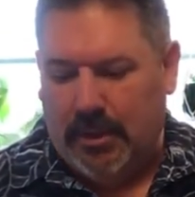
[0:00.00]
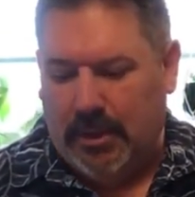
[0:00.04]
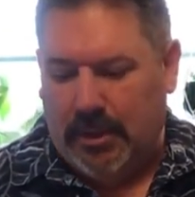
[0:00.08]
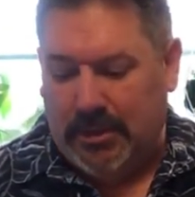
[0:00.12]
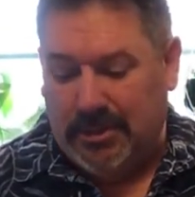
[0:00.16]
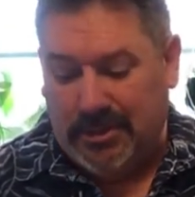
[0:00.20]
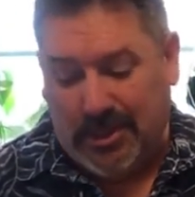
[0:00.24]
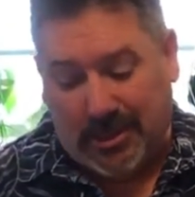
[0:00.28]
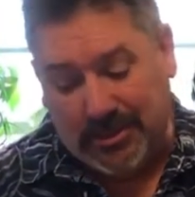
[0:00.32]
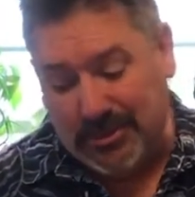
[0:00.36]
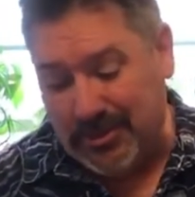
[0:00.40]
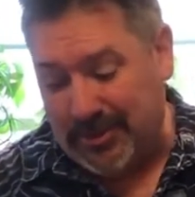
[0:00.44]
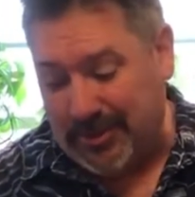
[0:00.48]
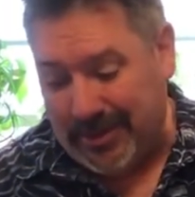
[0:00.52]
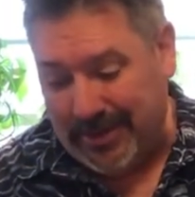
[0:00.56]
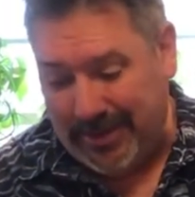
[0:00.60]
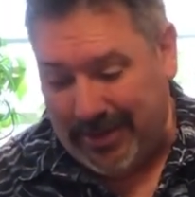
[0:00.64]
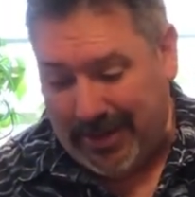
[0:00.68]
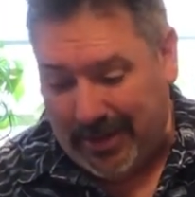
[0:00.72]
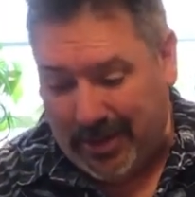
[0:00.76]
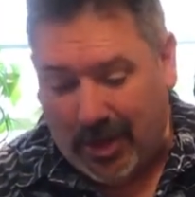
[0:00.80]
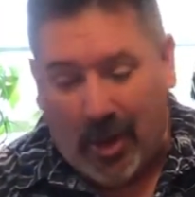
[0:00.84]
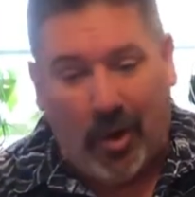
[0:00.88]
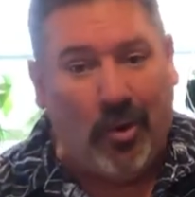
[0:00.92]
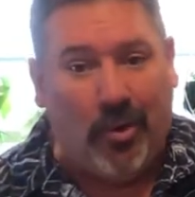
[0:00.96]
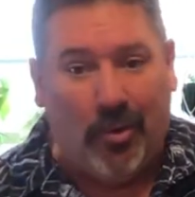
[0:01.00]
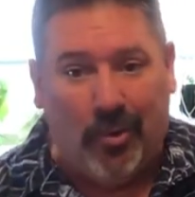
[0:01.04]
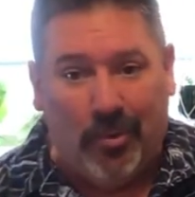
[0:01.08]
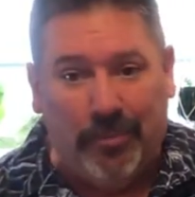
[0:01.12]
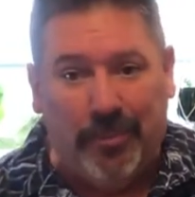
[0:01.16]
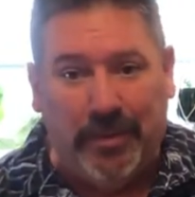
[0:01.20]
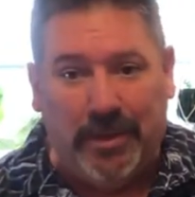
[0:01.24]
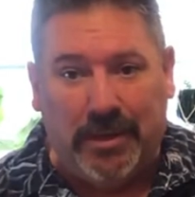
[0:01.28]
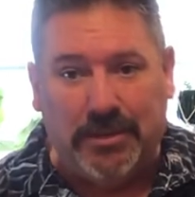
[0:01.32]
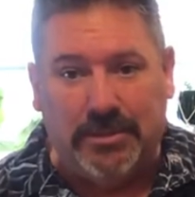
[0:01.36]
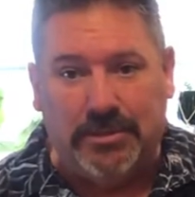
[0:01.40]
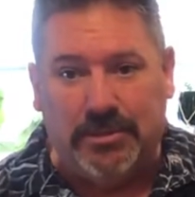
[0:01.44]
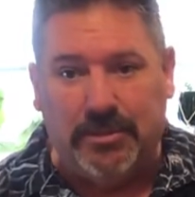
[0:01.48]
It's also going to get cold
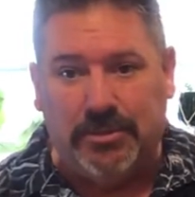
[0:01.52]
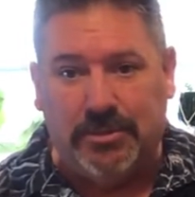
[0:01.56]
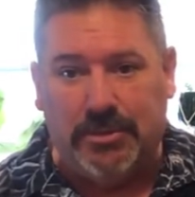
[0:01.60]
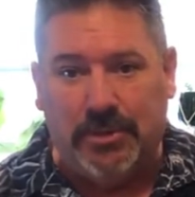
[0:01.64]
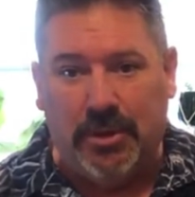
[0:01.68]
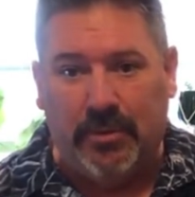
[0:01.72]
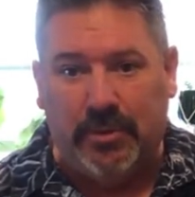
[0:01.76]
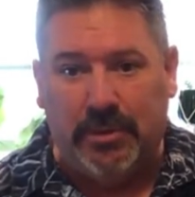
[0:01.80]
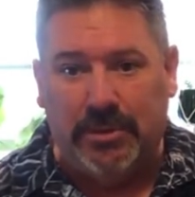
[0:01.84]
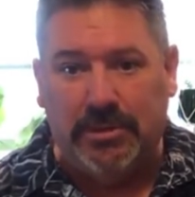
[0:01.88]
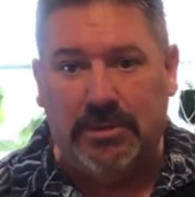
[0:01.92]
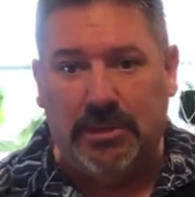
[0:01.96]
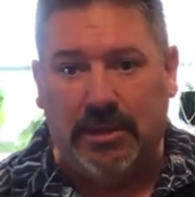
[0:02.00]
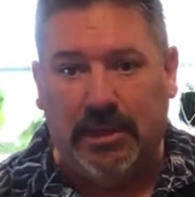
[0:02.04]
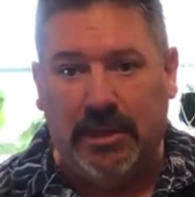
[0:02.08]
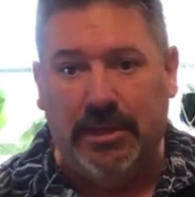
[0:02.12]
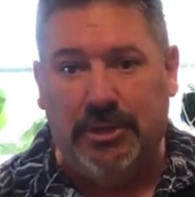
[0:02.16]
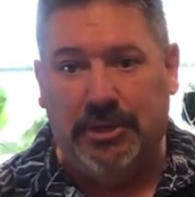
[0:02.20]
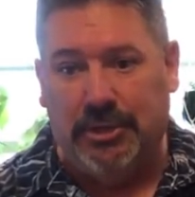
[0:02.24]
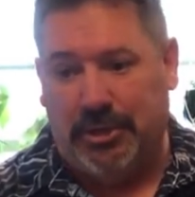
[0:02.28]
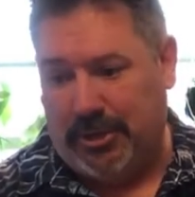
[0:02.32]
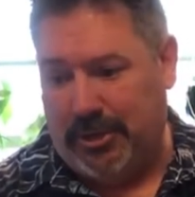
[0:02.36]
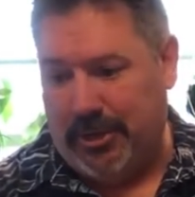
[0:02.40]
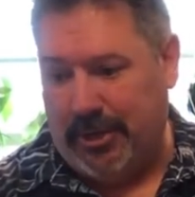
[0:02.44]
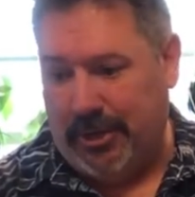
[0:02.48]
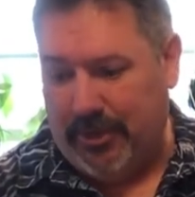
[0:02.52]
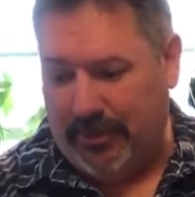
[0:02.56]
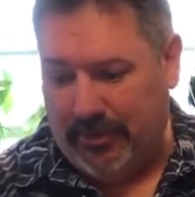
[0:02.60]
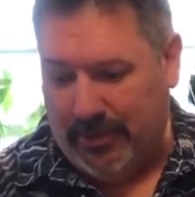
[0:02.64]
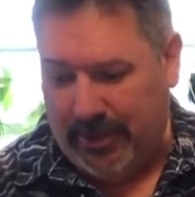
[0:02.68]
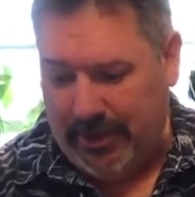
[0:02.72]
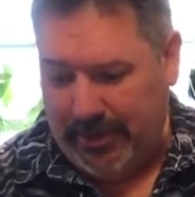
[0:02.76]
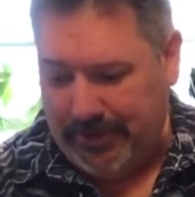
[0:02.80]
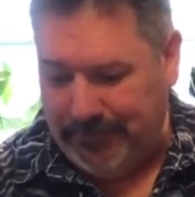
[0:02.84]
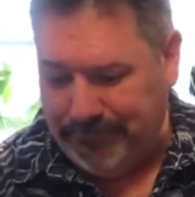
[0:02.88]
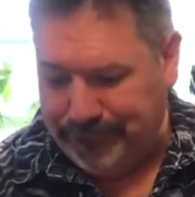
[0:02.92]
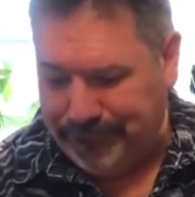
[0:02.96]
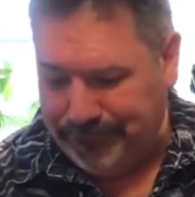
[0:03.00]
because there's no insulation in it,
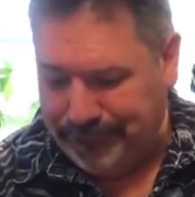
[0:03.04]
right?